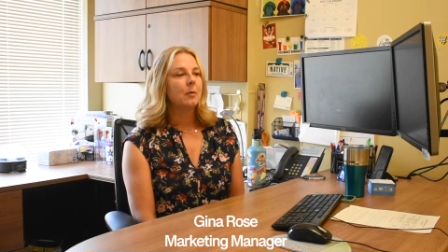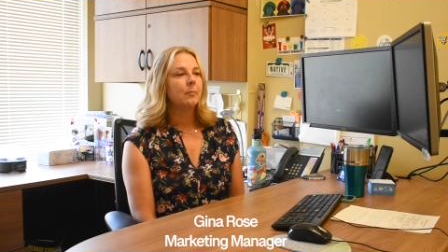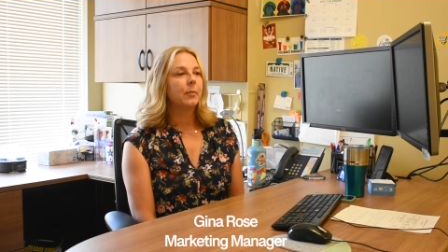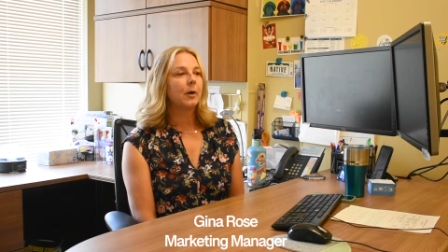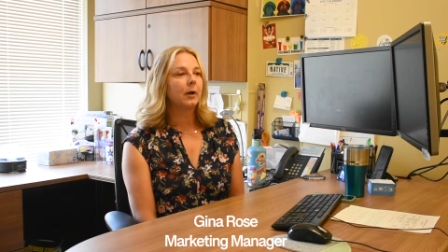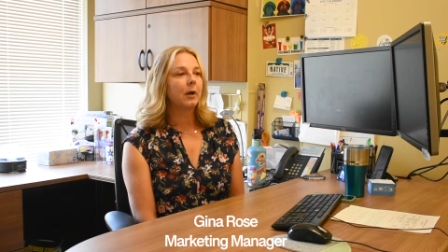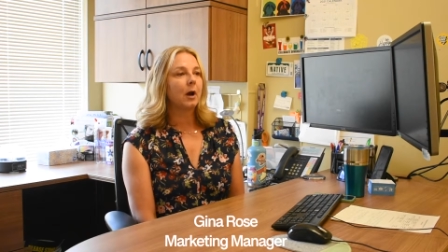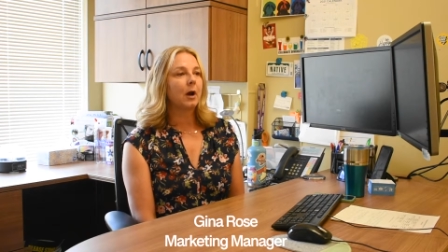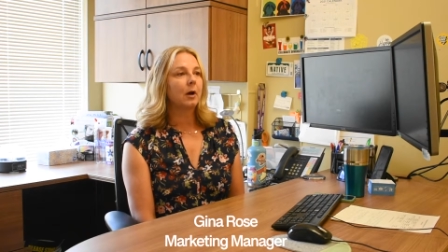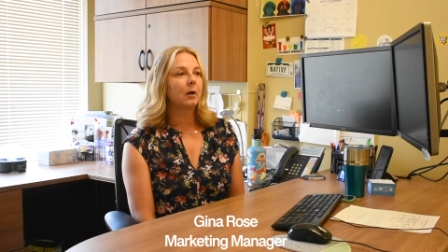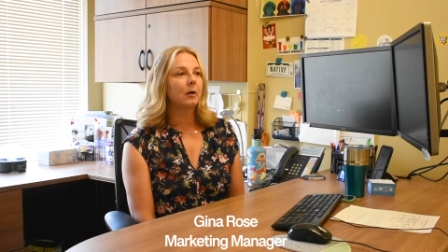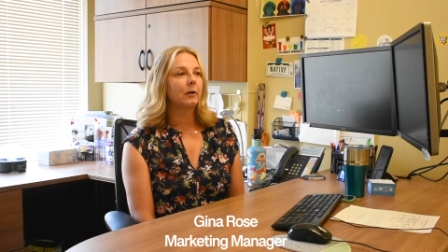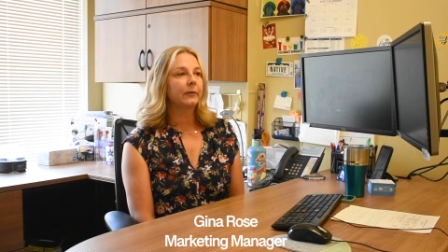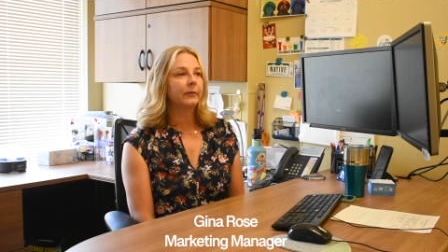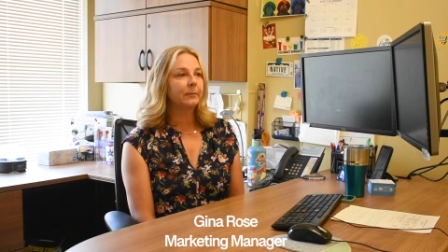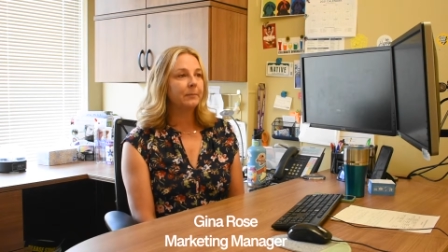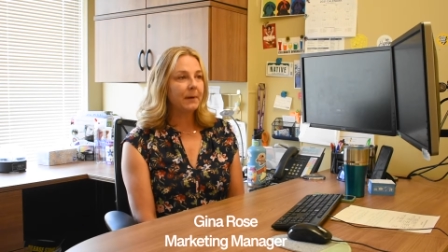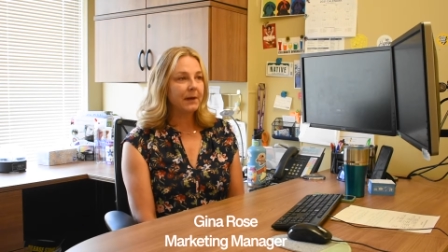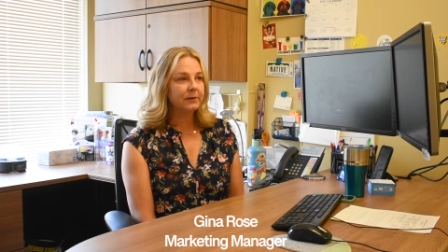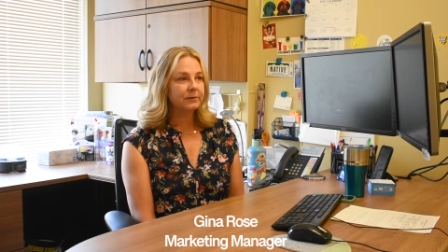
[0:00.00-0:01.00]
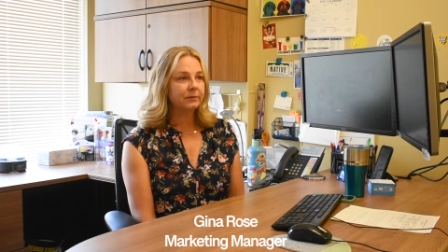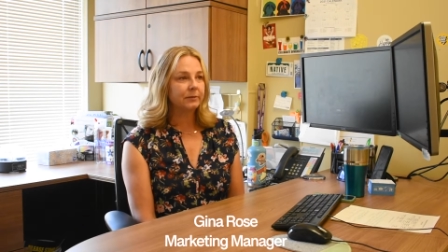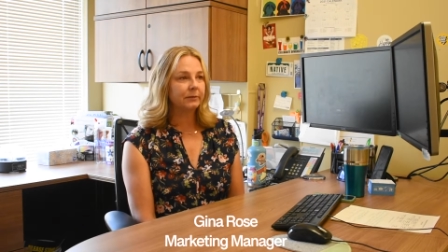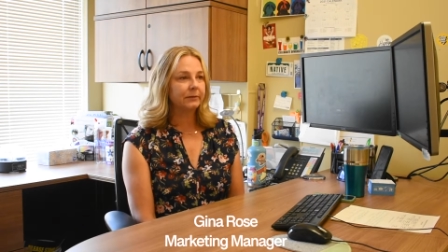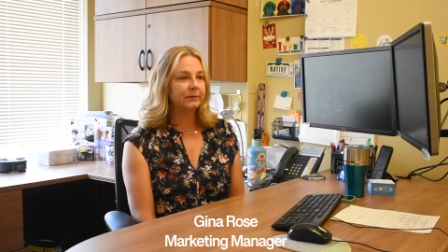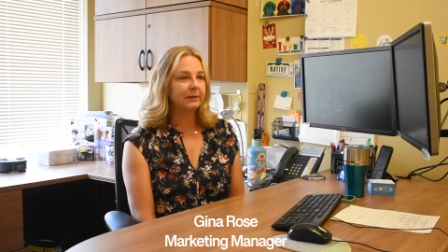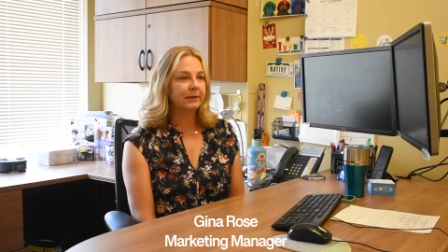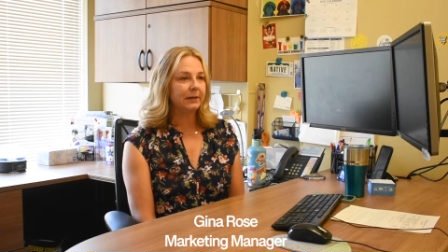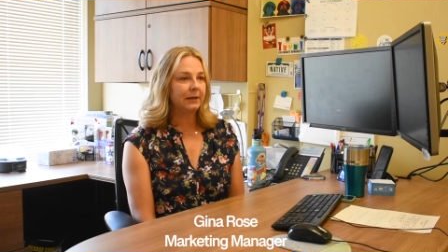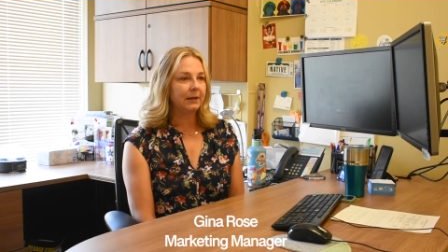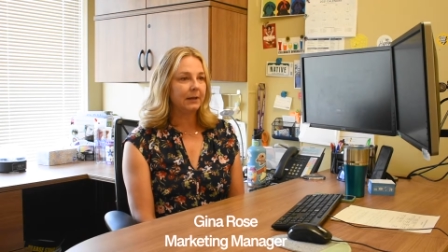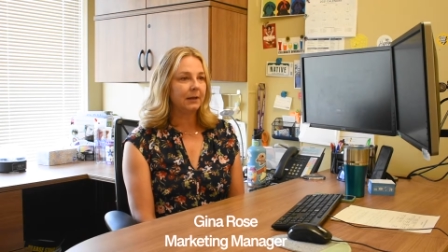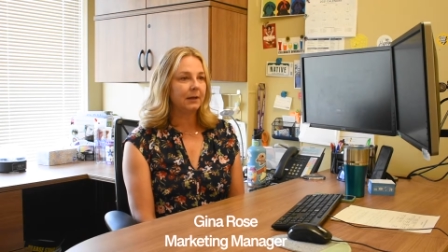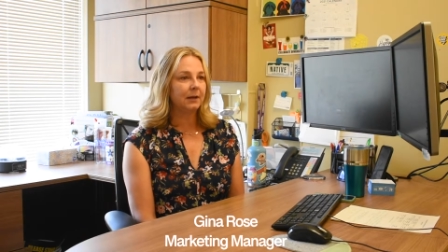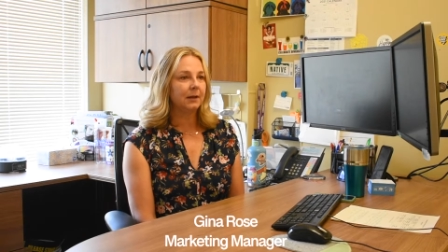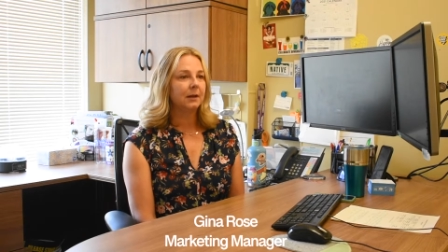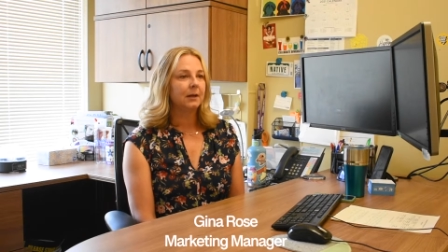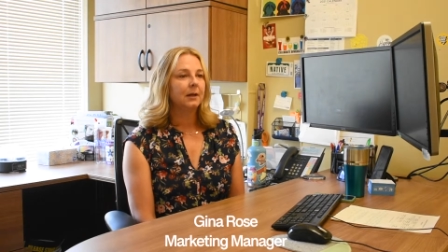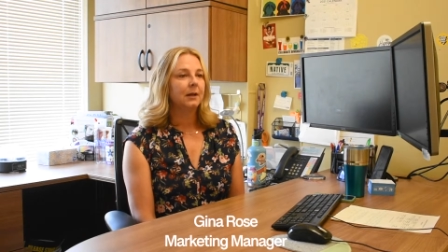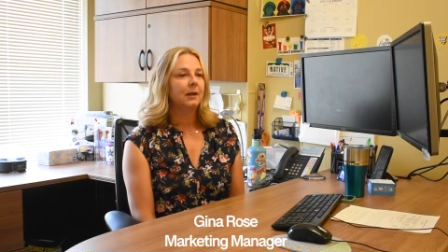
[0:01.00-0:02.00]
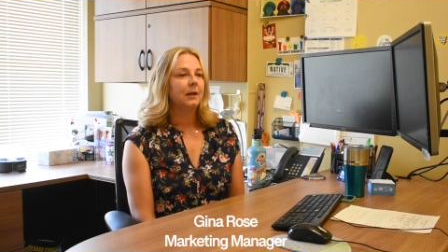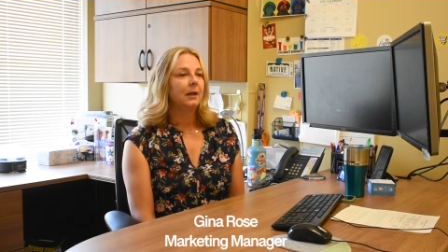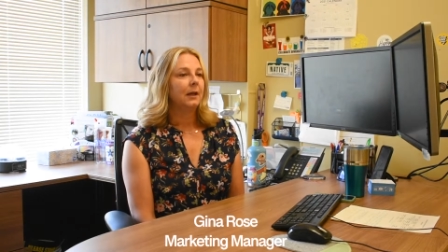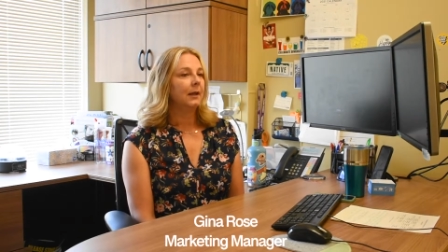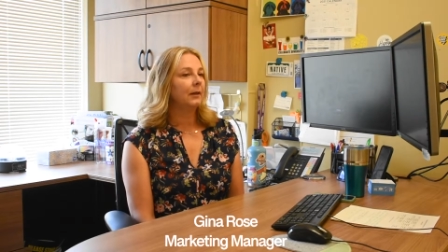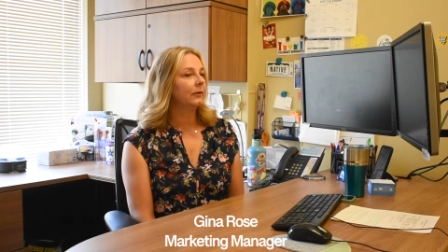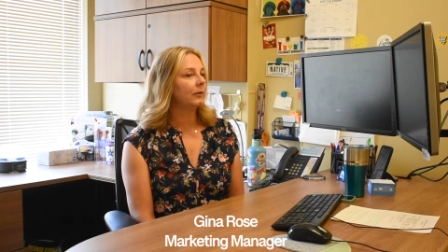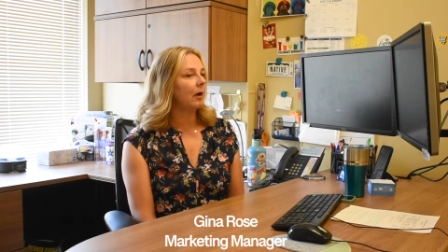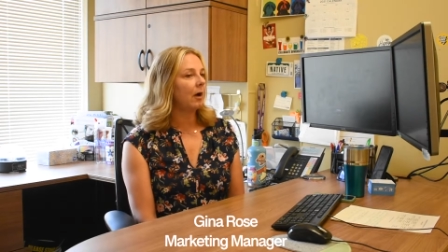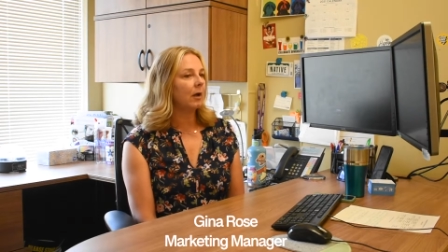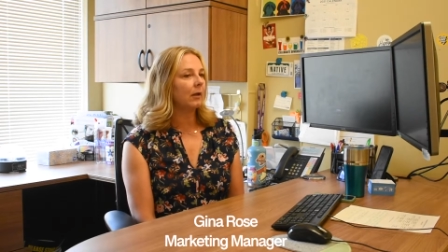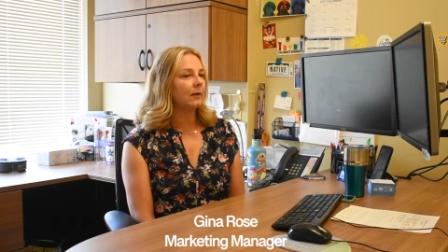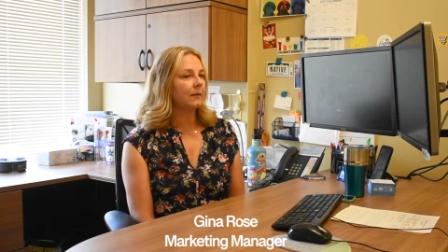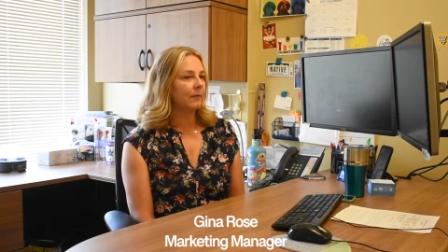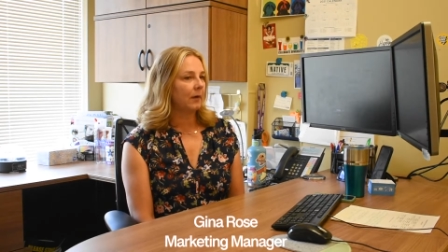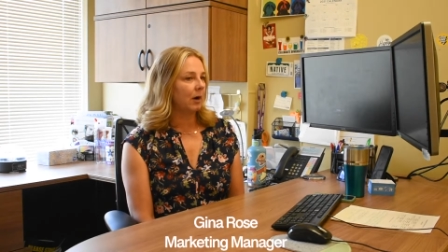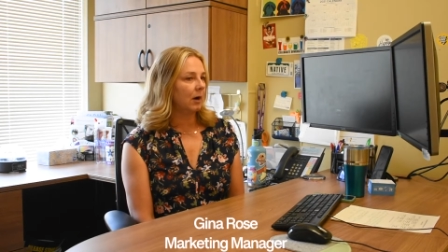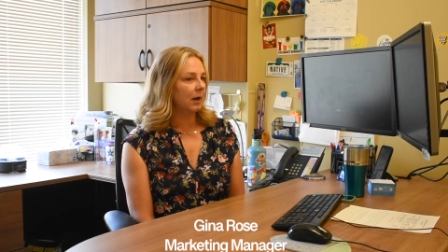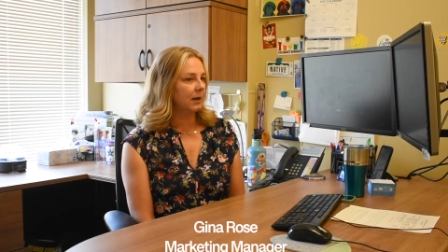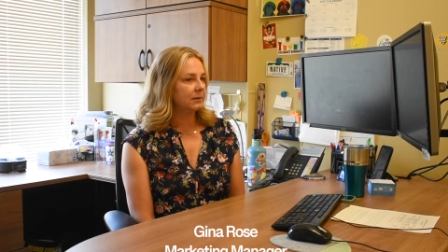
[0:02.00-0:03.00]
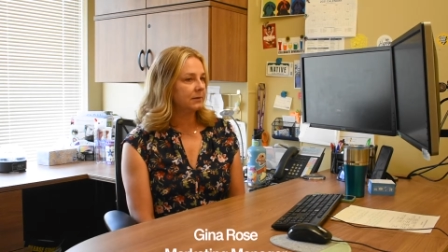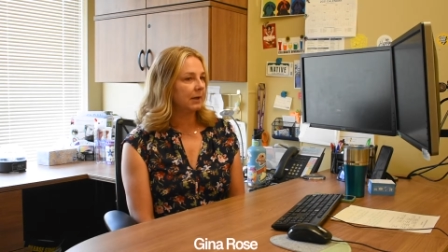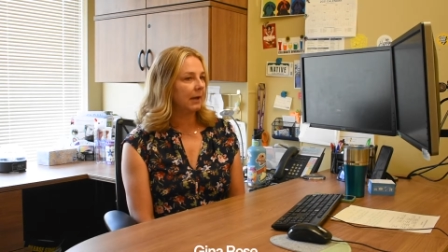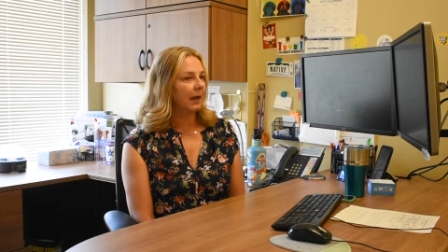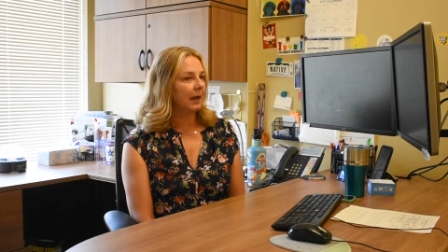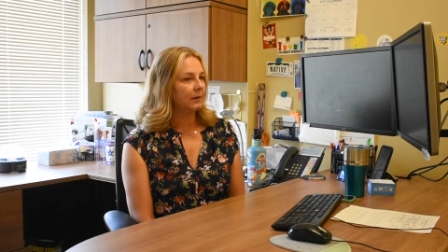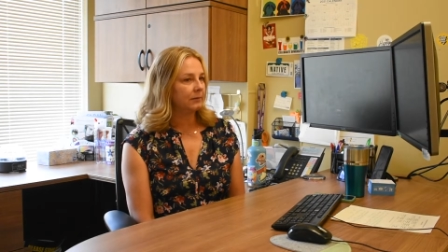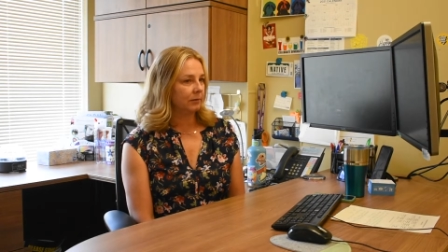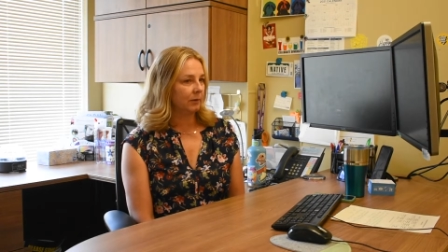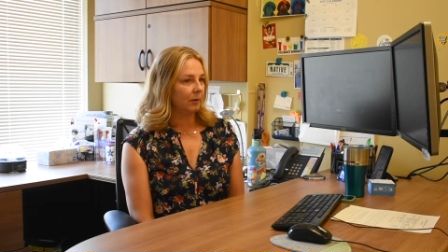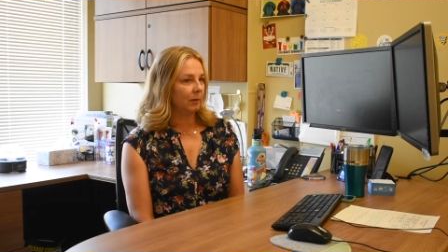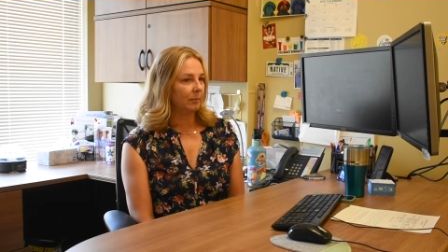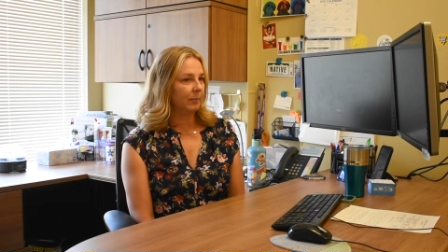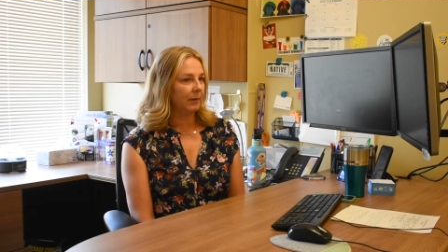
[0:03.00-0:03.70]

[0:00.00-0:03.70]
but our specialty is all of our educational